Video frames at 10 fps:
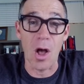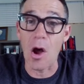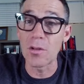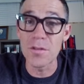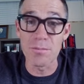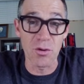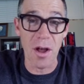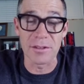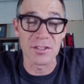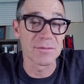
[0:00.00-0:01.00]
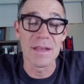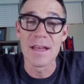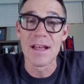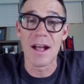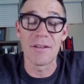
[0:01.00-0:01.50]
All of the bronze,
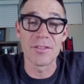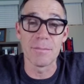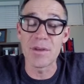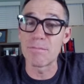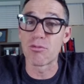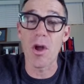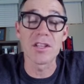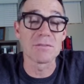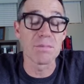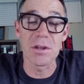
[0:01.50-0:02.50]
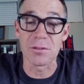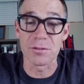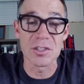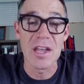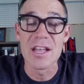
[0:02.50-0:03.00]
the big bronze
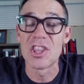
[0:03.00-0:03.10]
pillars,